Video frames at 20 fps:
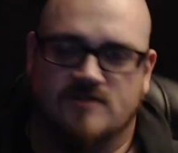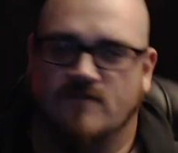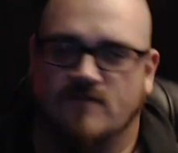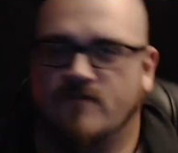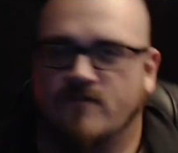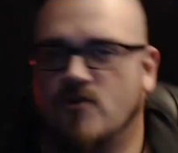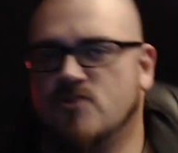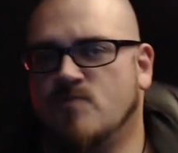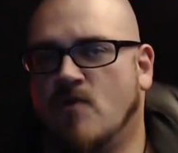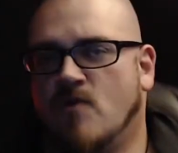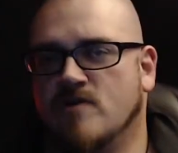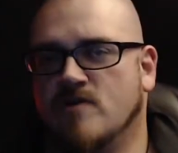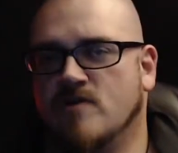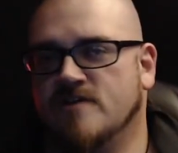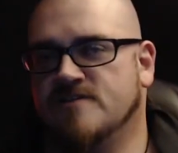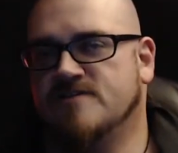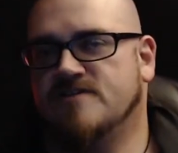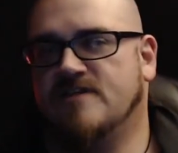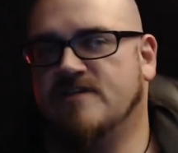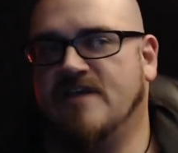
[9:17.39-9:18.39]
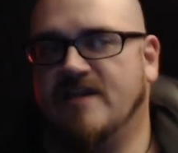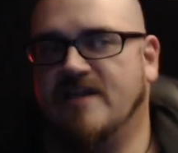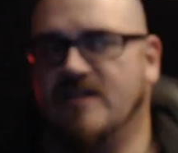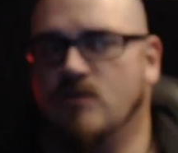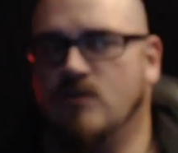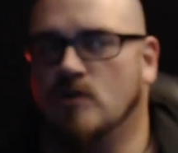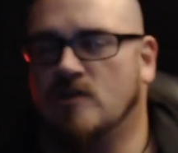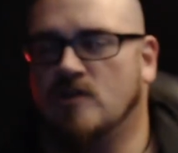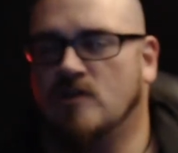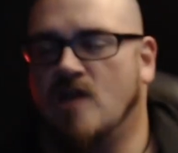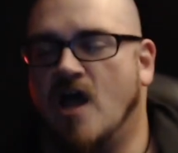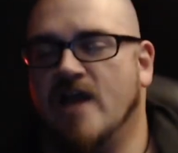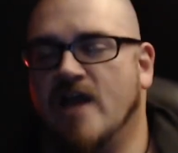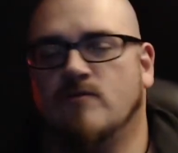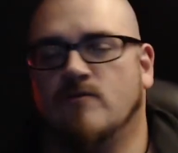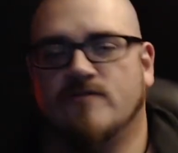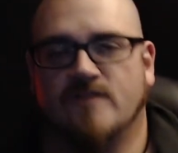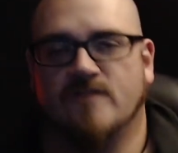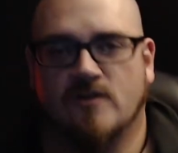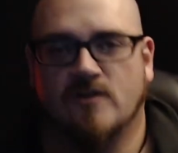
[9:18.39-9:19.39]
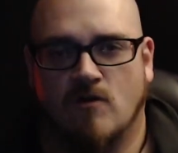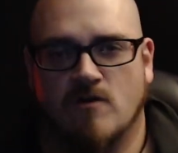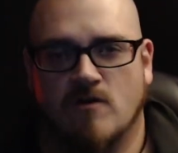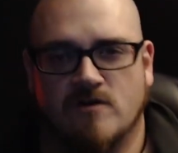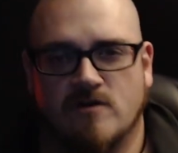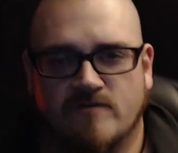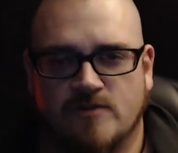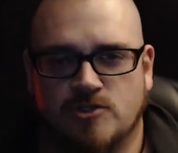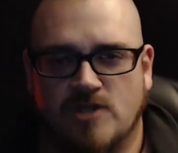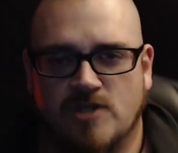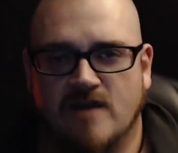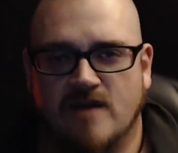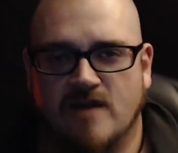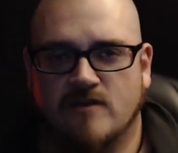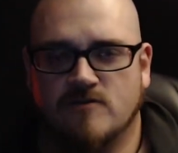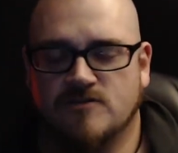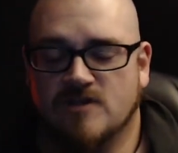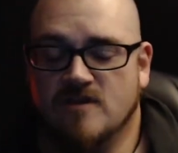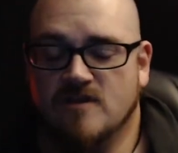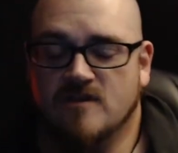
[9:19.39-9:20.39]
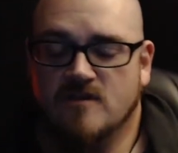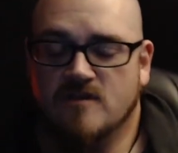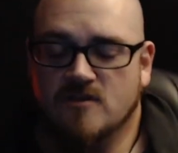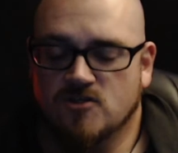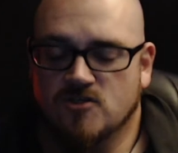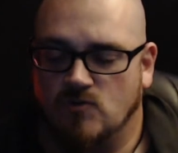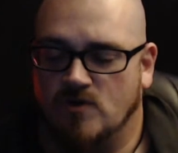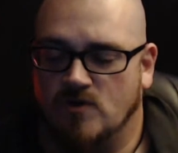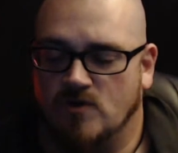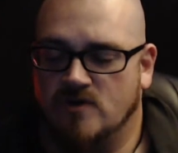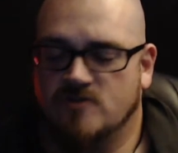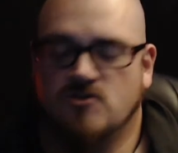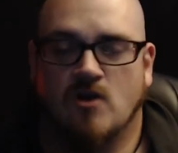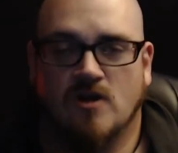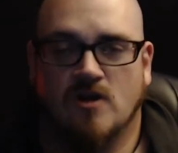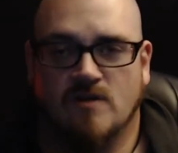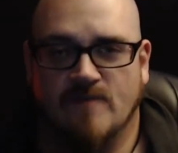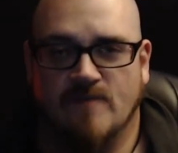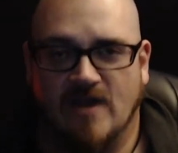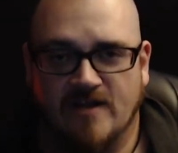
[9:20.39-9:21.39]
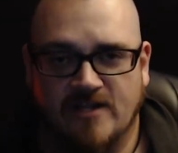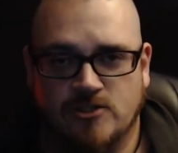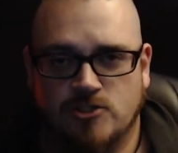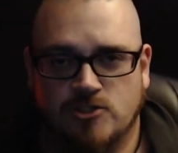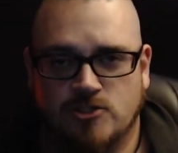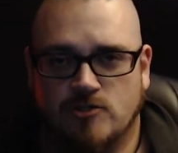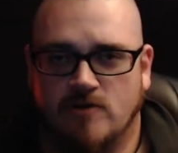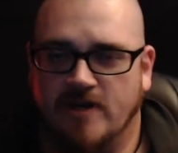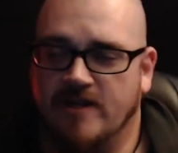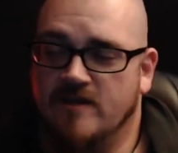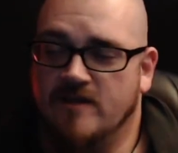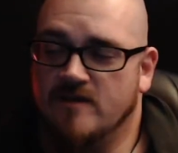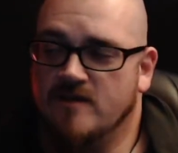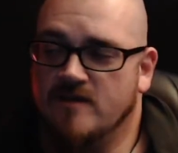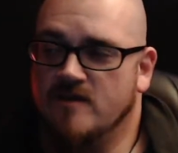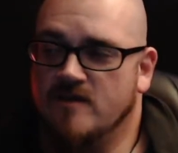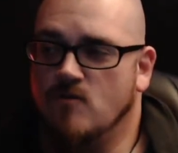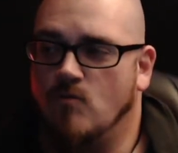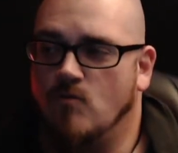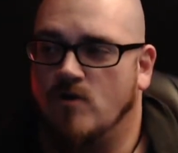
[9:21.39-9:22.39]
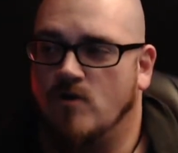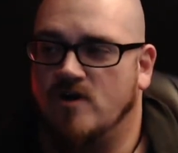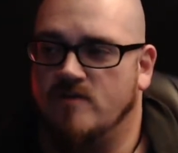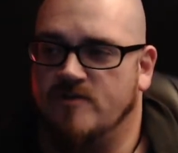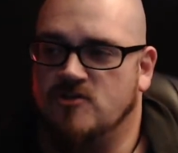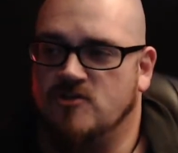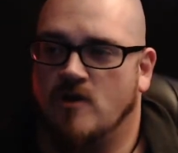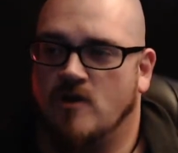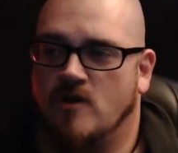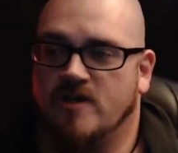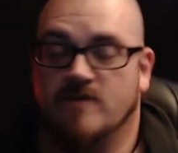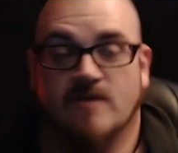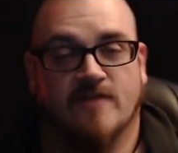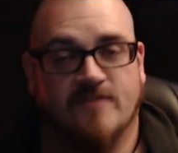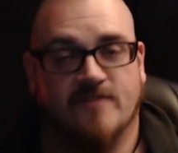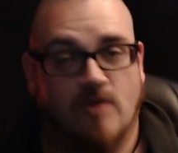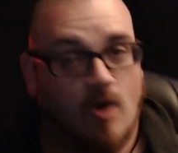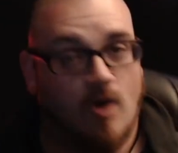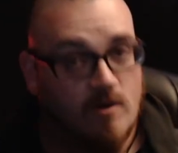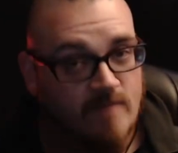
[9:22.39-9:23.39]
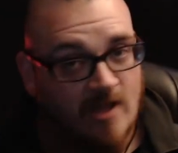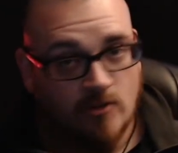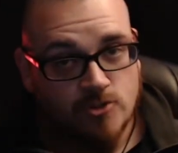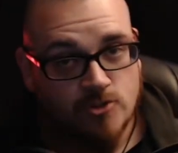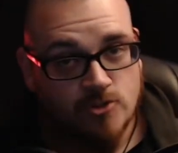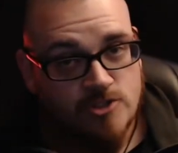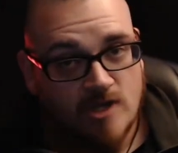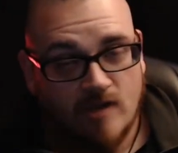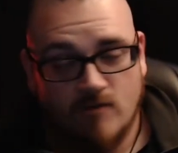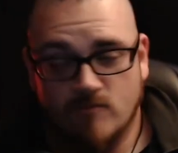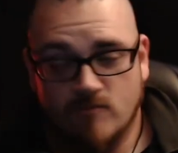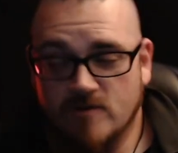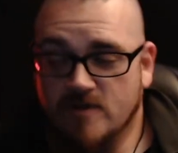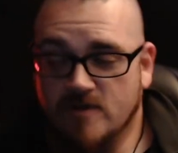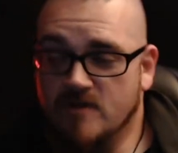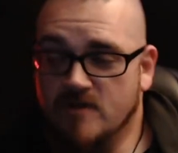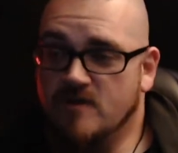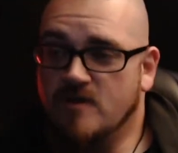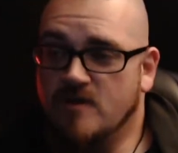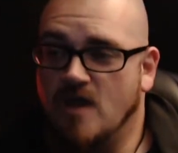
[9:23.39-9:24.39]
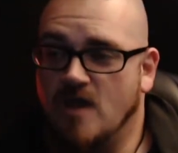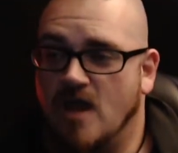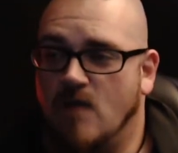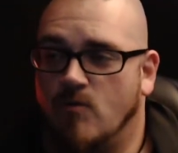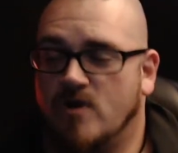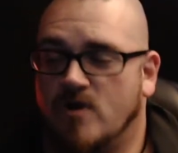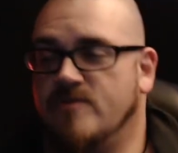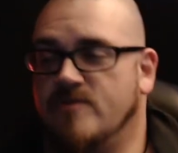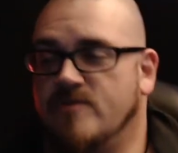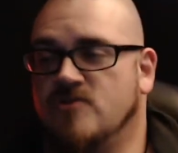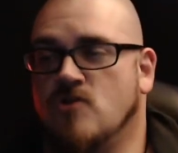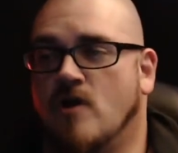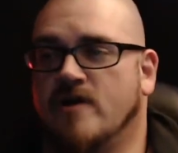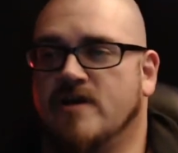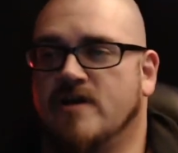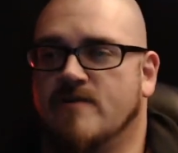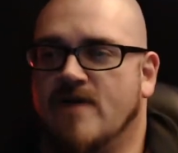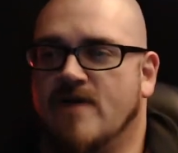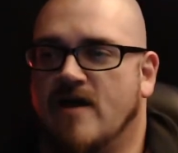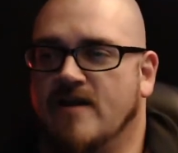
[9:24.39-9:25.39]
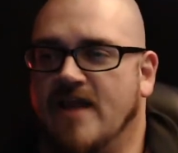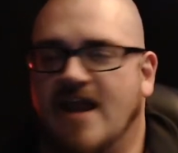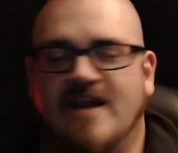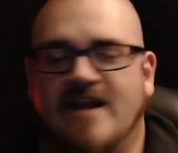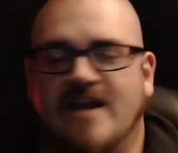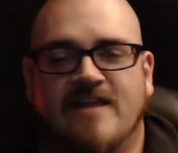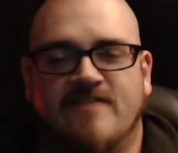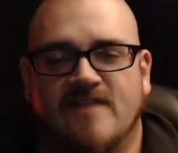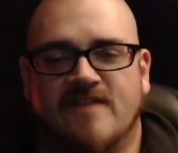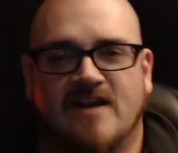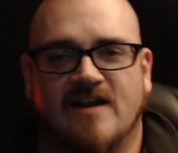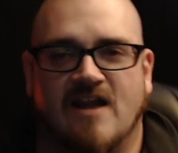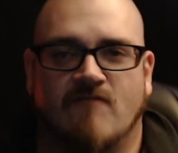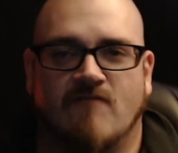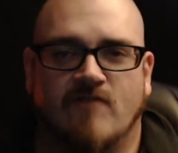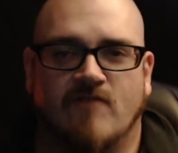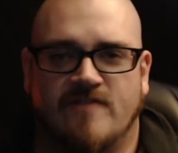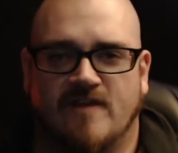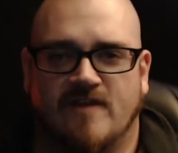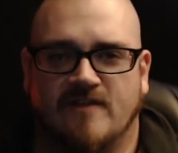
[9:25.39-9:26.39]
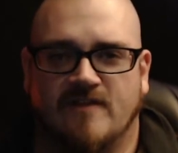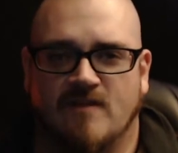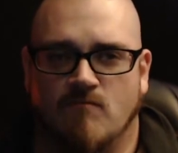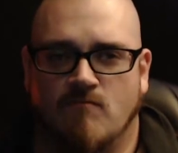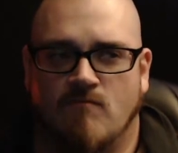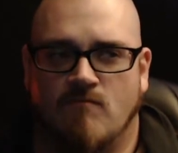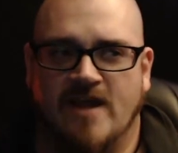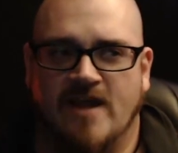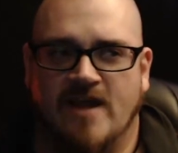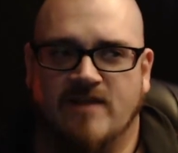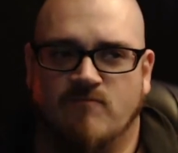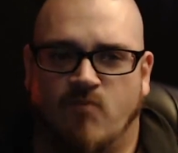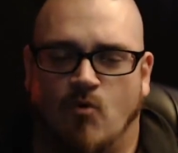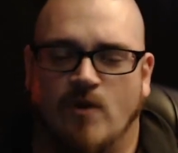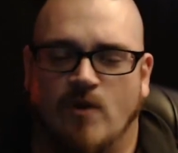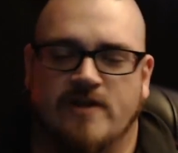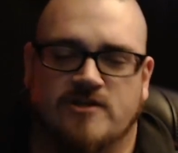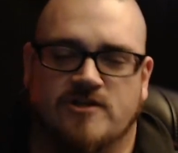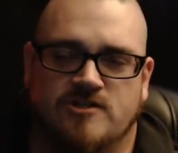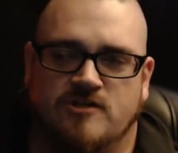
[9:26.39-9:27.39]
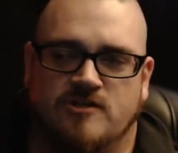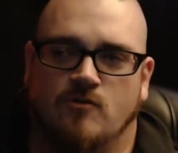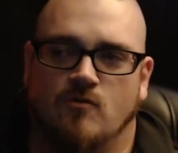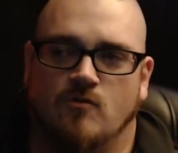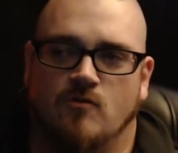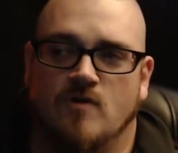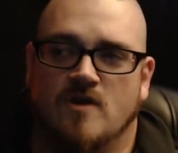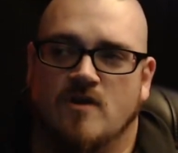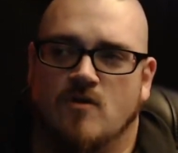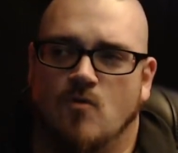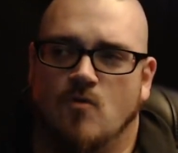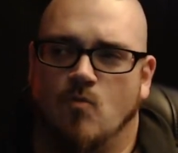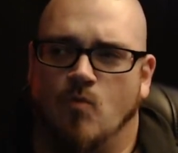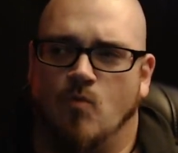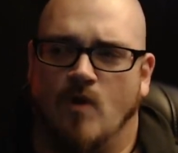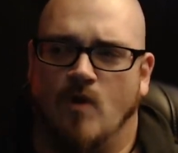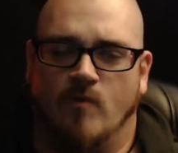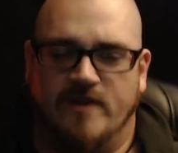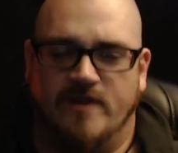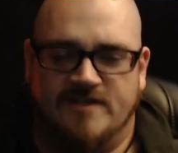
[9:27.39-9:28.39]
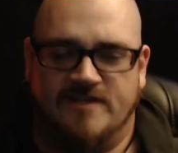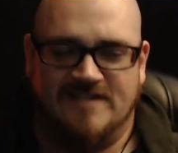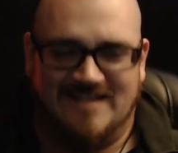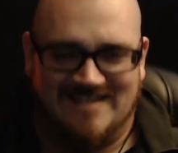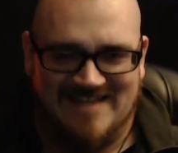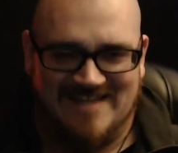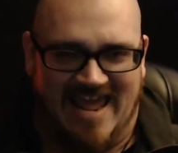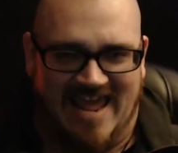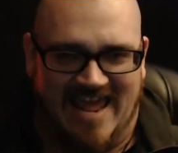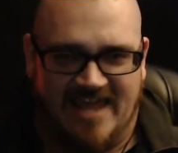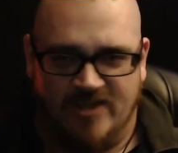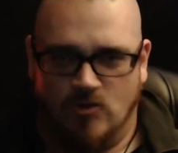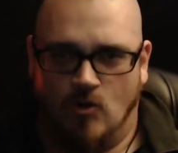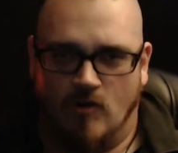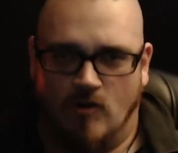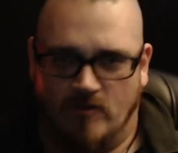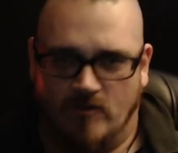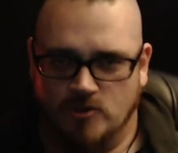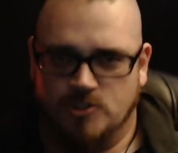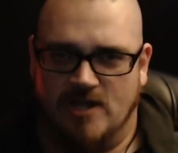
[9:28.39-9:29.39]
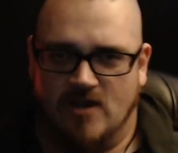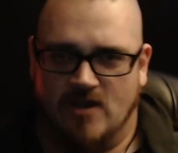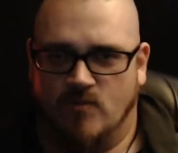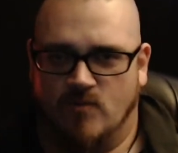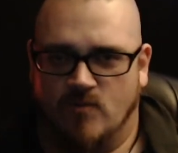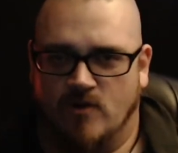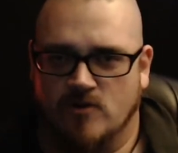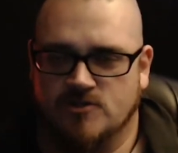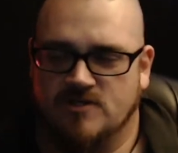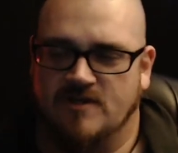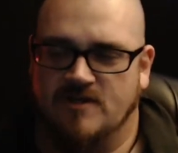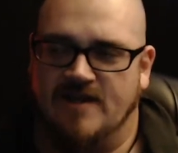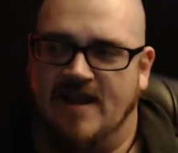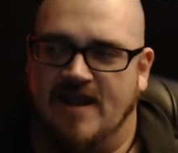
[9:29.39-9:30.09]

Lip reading: The first part is getting you aligned with the current of the shadows. So we're going to talk about history. We're going to be talking about the Art Bell Show. We're going to be talking about anything and everything that might point to what we today call a shadow person.